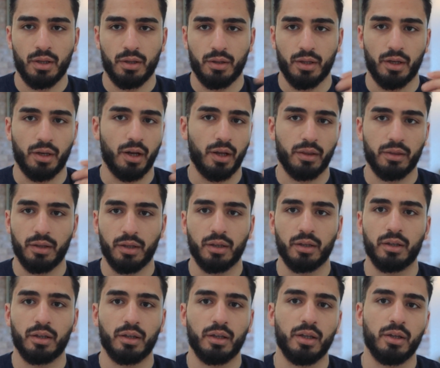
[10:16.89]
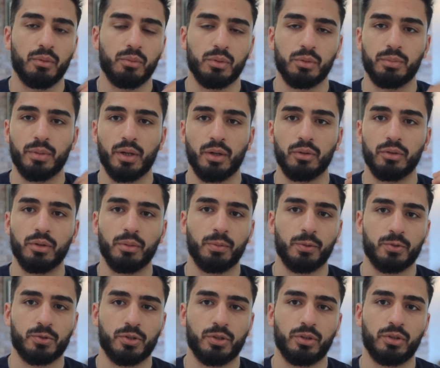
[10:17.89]
then I think it would be a good
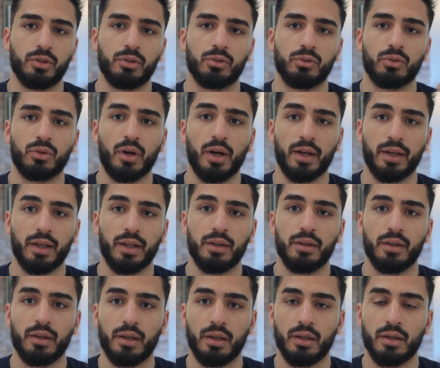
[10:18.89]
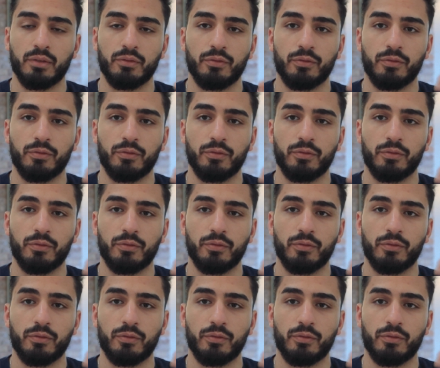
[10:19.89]
opportunity to try and get the